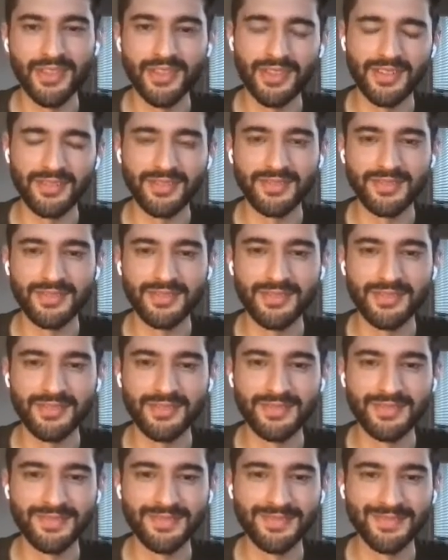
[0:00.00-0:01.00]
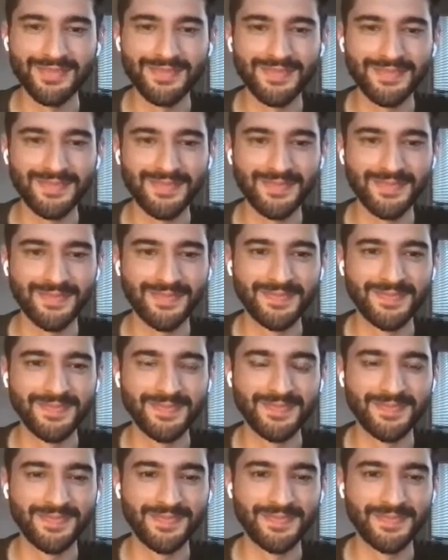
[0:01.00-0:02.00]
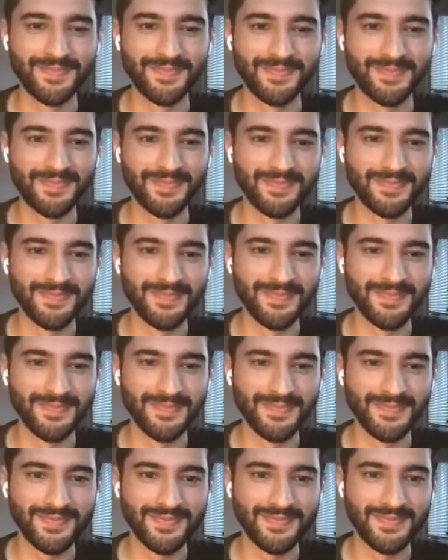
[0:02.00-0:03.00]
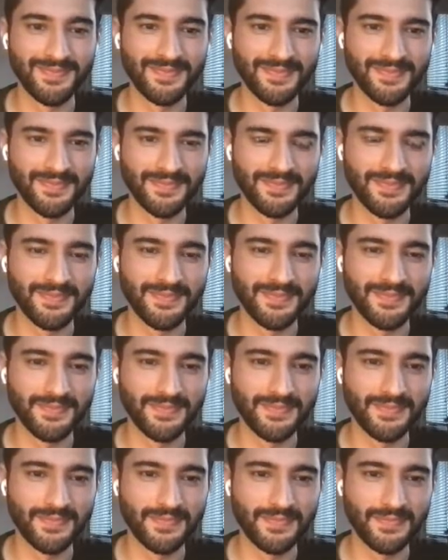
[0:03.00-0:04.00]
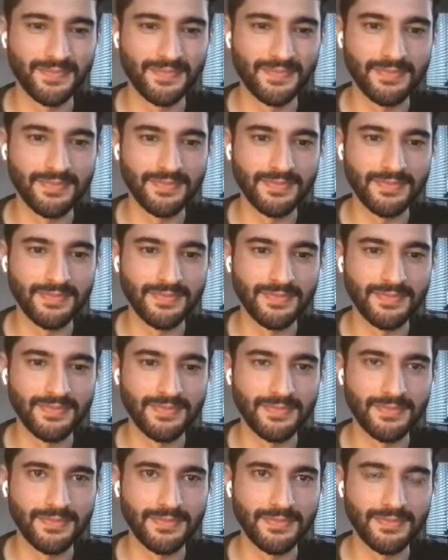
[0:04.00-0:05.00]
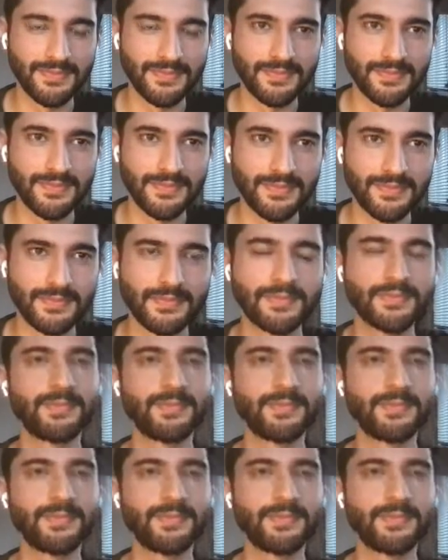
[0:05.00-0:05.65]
[no speech]